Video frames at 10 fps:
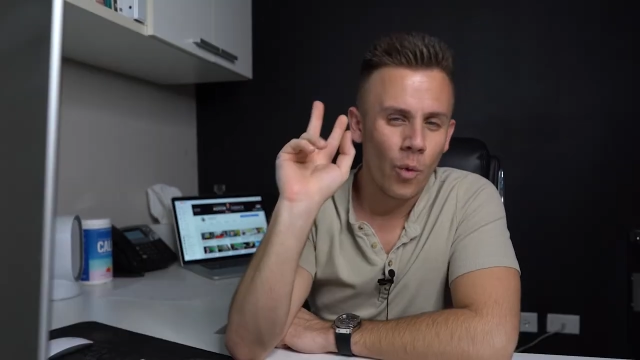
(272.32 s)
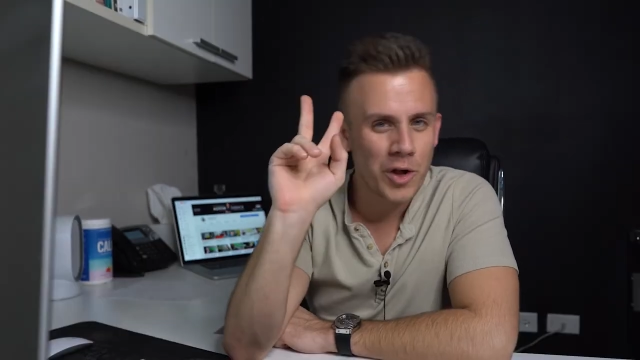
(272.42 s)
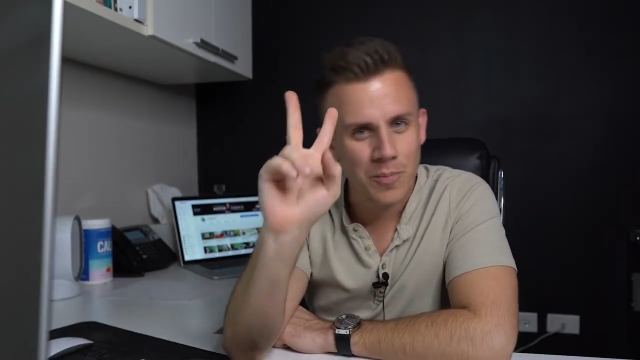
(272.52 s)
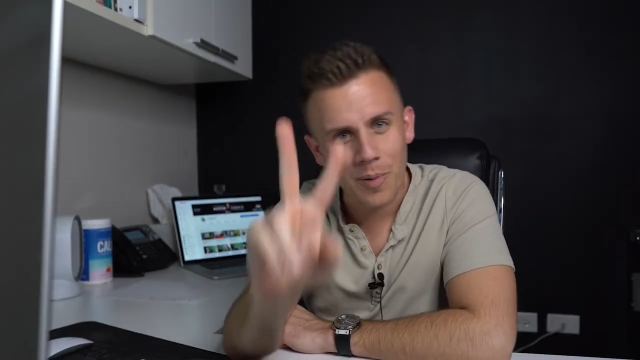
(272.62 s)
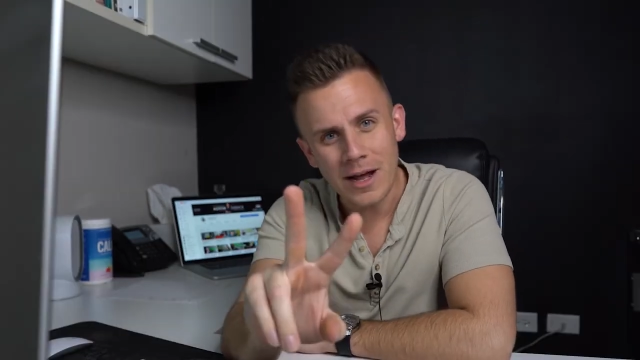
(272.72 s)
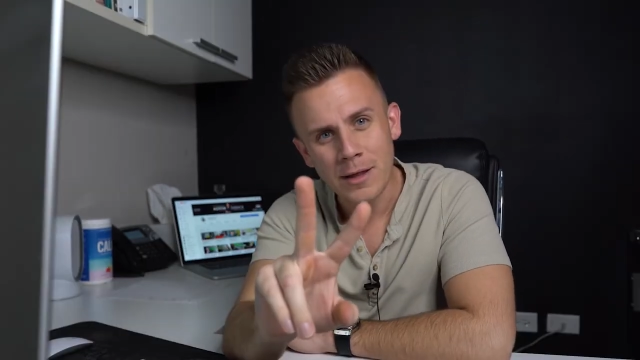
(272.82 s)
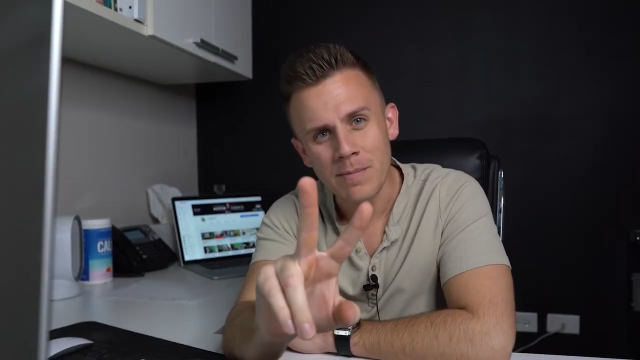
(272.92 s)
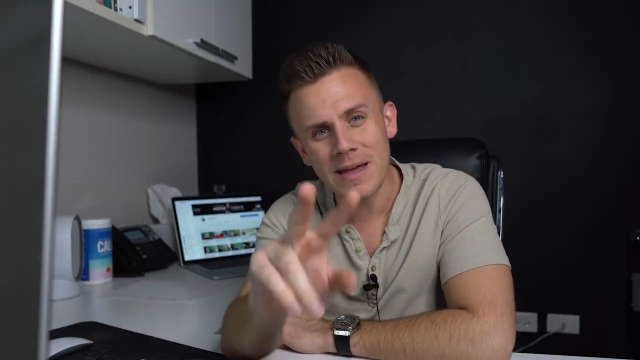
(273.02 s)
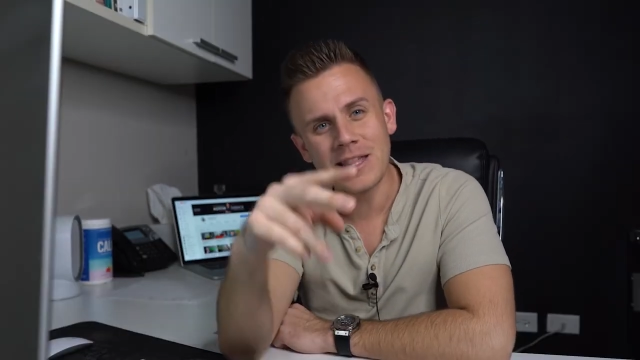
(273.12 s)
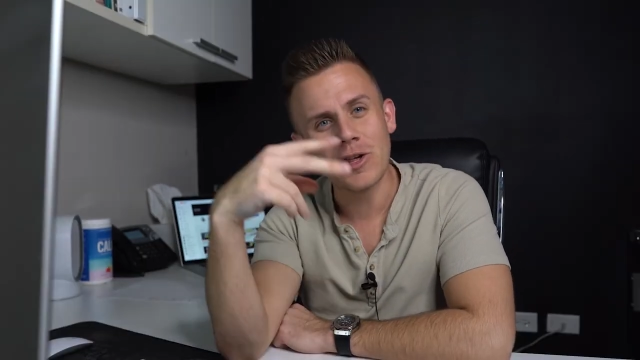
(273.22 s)
Which brings
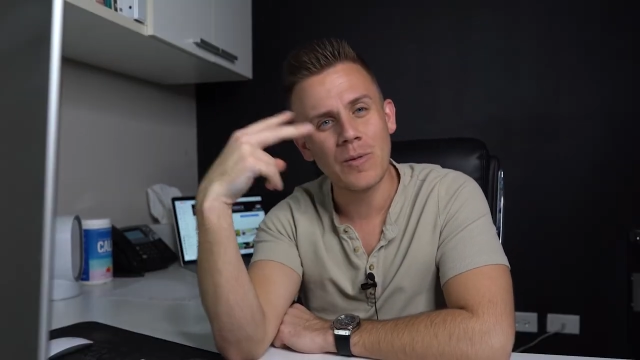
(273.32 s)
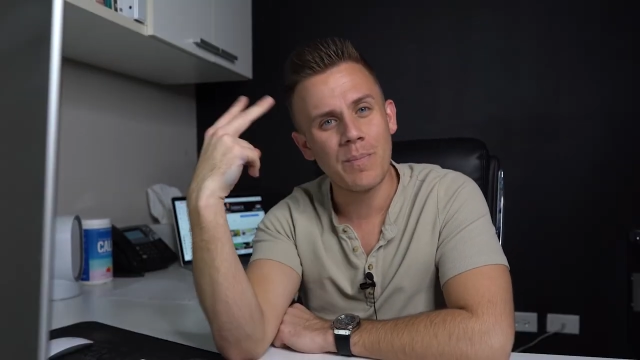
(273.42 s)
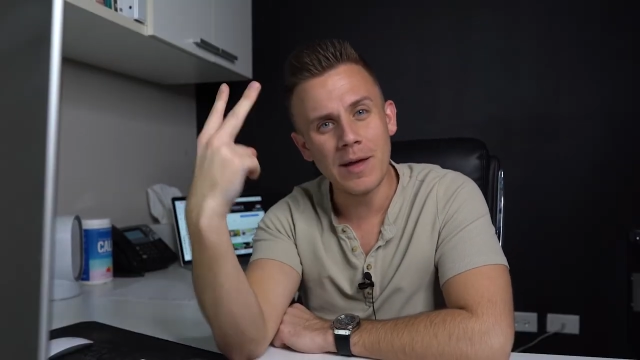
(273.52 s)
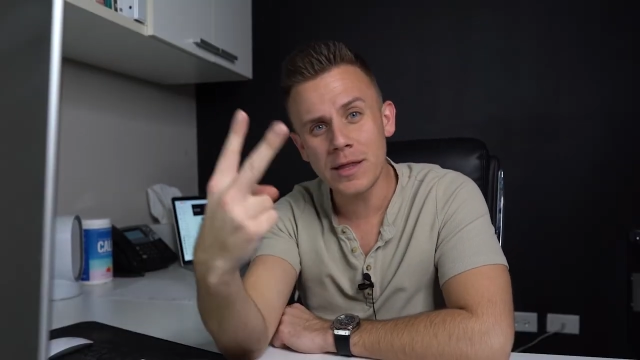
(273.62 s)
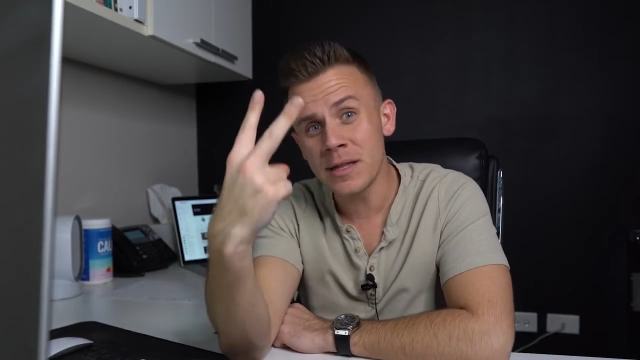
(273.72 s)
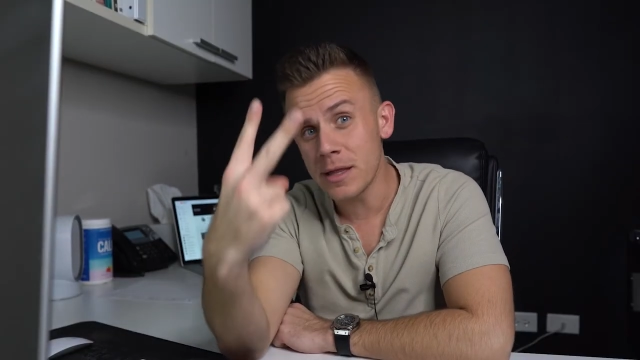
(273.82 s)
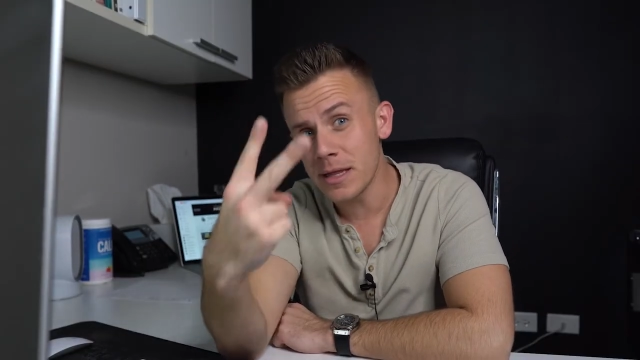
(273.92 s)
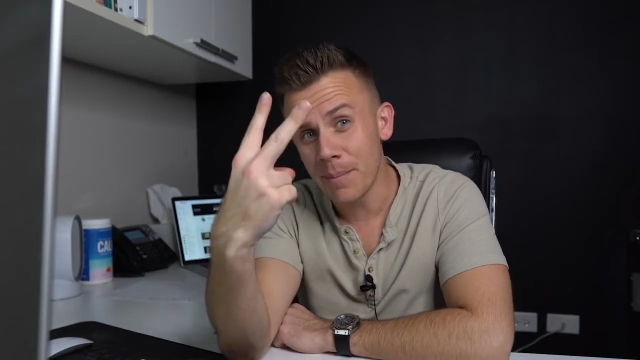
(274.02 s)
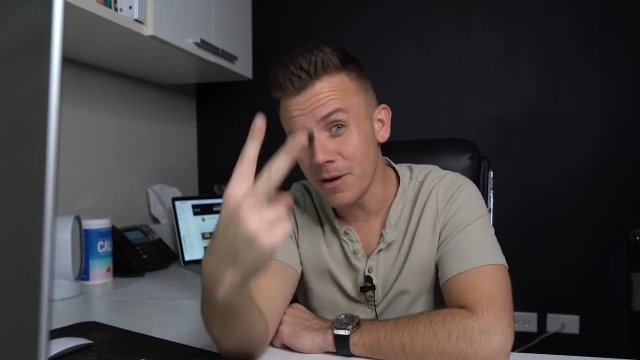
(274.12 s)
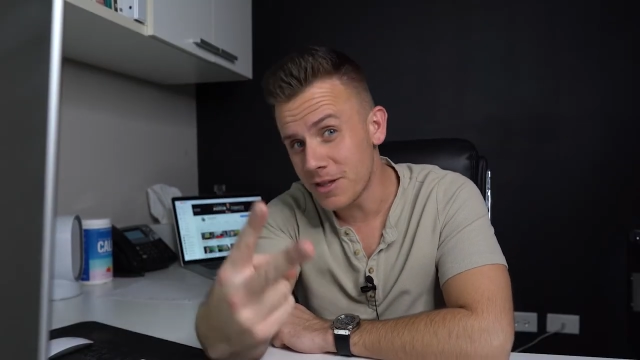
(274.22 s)
me to business
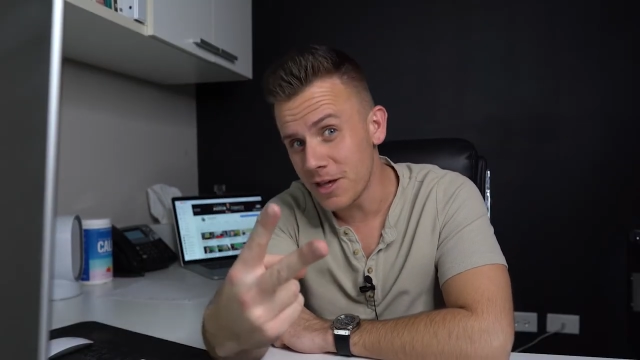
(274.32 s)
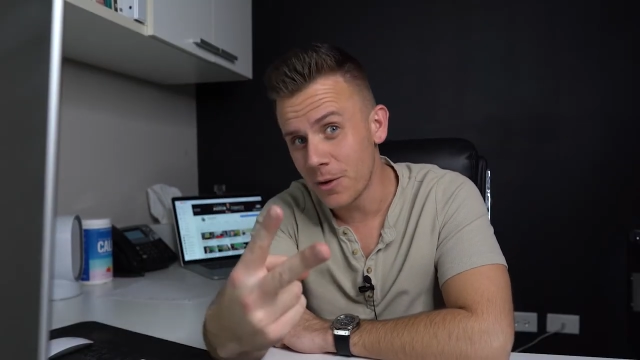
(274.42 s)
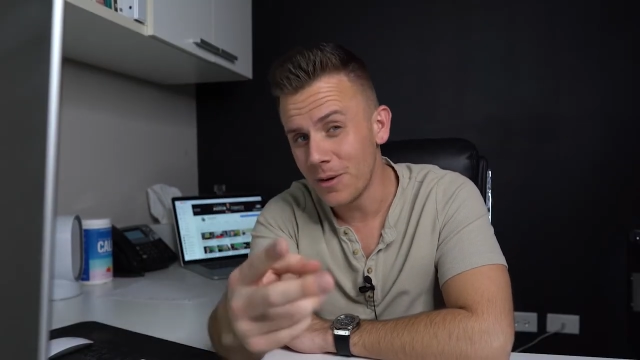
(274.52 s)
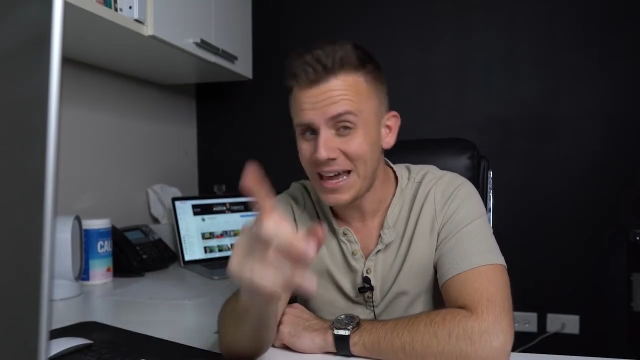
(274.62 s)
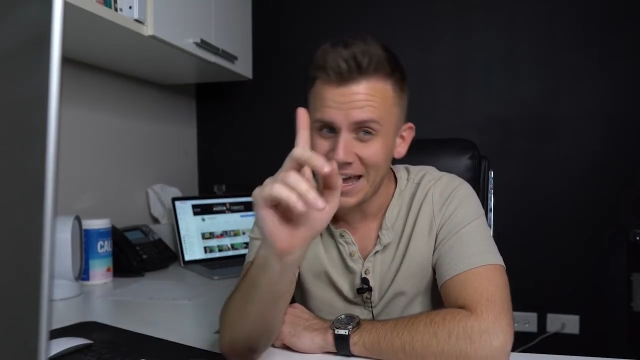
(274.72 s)
number two